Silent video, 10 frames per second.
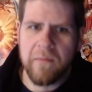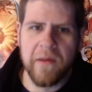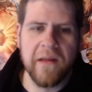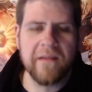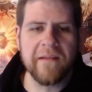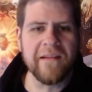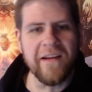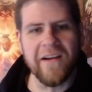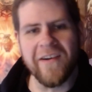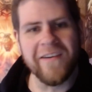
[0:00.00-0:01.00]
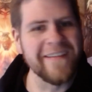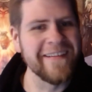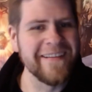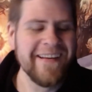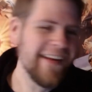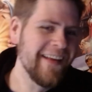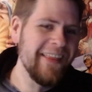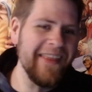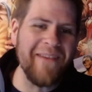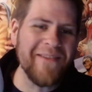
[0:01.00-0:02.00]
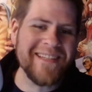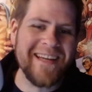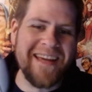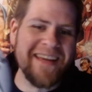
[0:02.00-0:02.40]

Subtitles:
But, that was